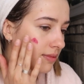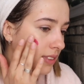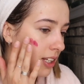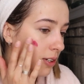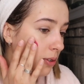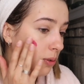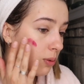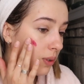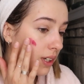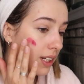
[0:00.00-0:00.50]

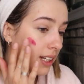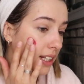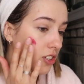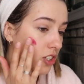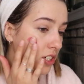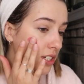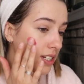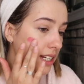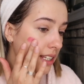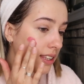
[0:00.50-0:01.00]
You really
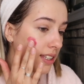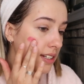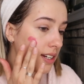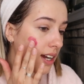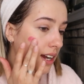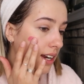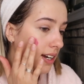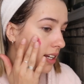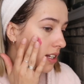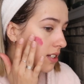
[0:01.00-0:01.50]
just need the
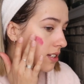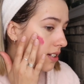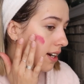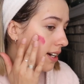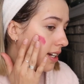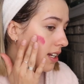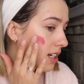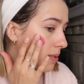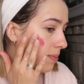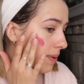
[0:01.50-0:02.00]
tiniest
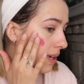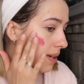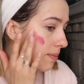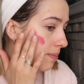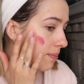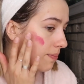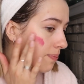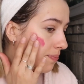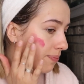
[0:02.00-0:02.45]
bit.